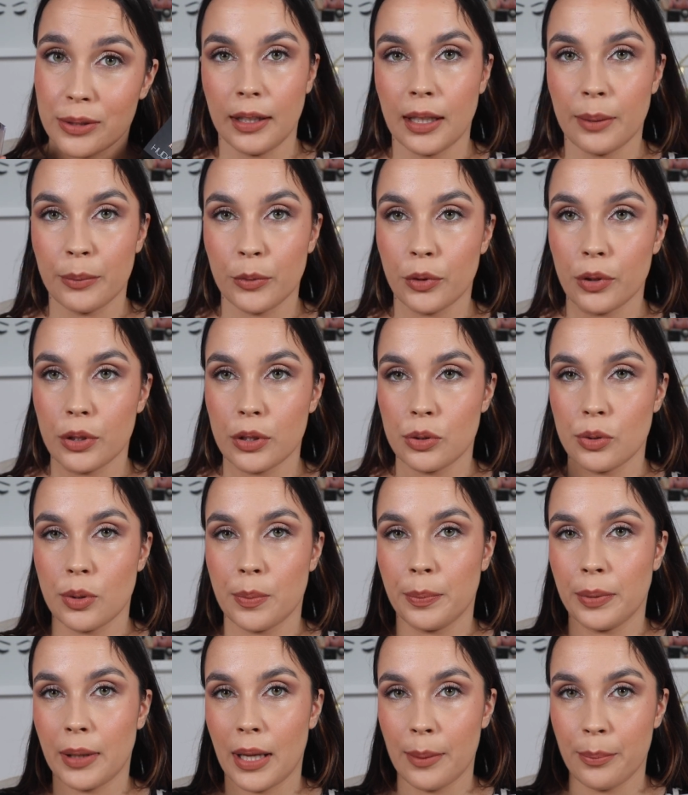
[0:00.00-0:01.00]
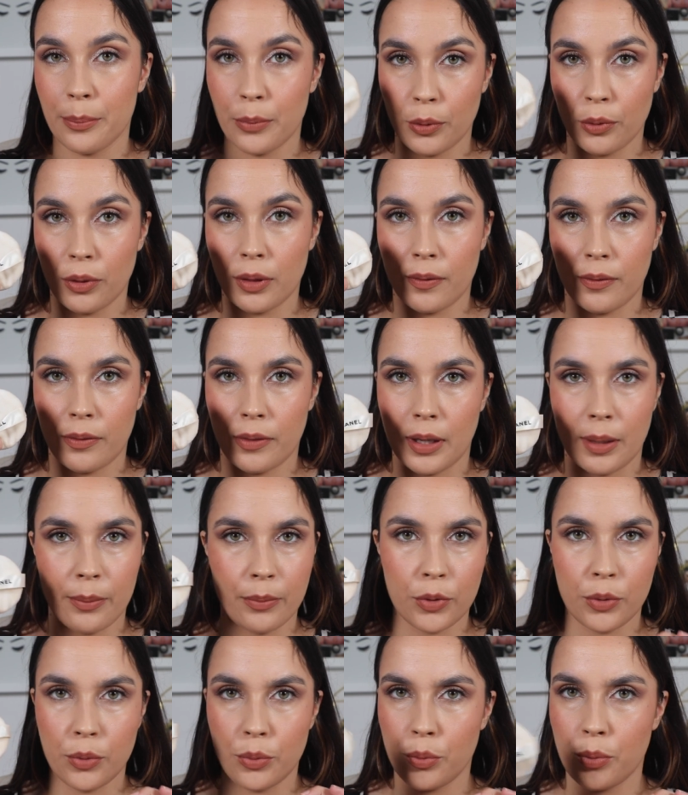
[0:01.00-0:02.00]
And I'm going to apply both of
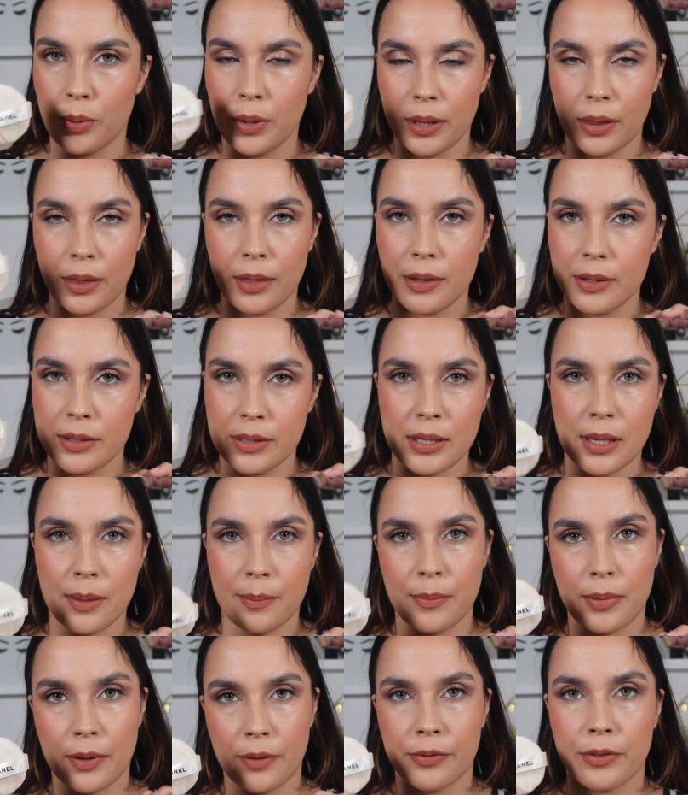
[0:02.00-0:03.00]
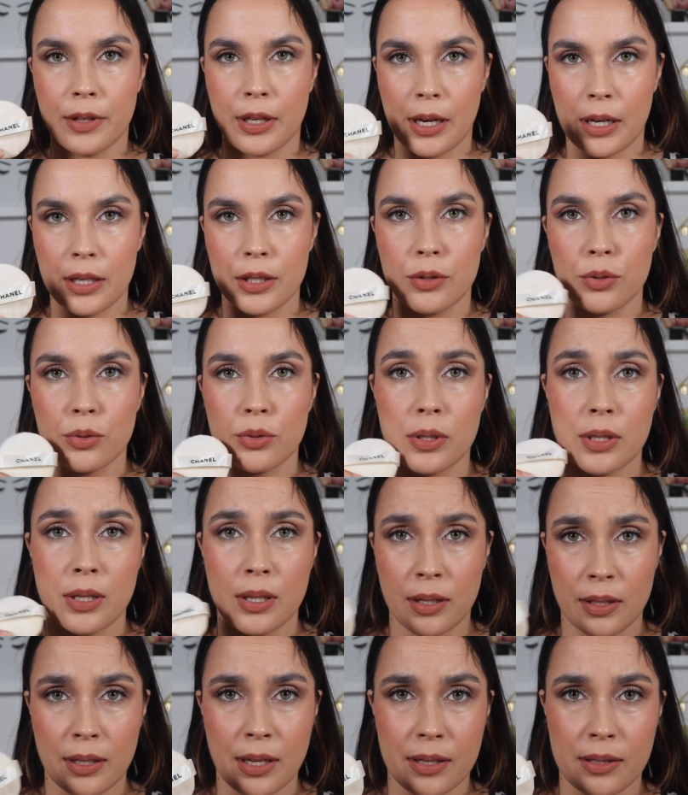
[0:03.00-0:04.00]
them with the same puff that I used
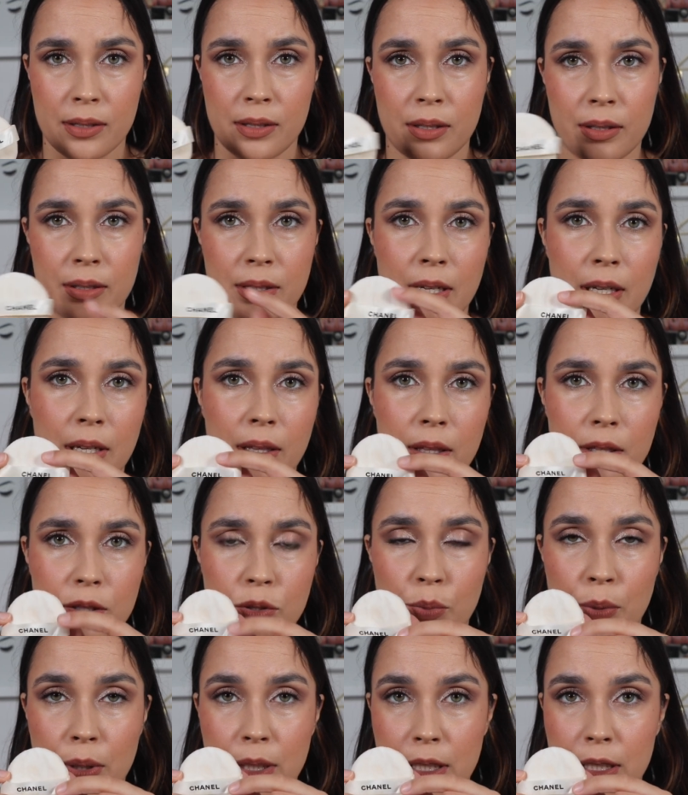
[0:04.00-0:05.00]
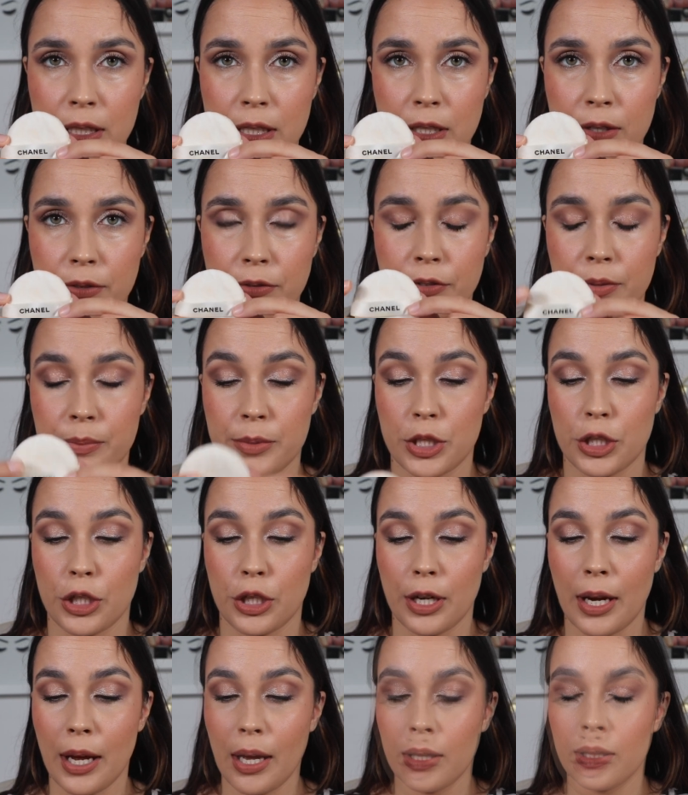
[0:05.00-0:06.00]
yesterday, this one in here from
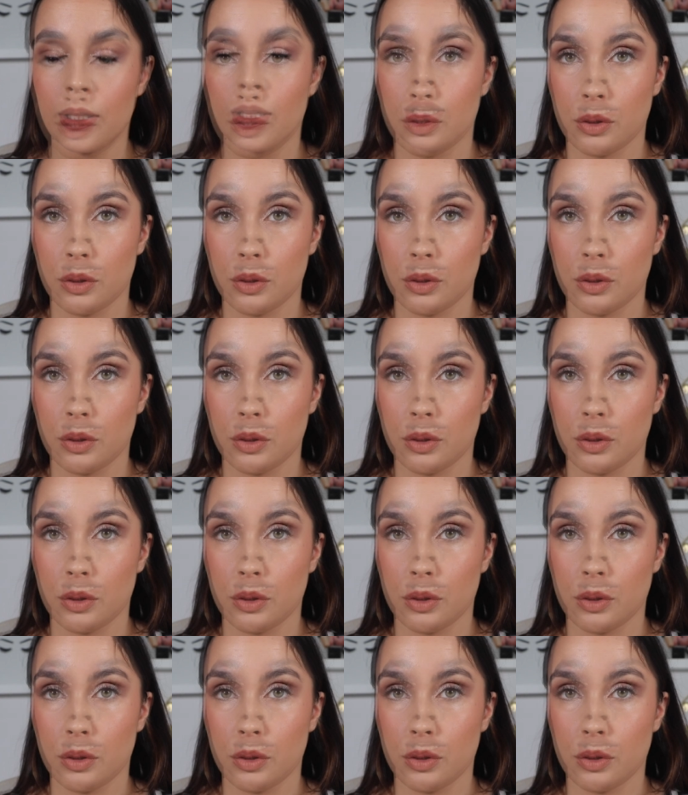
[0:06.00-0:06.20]
Chanel.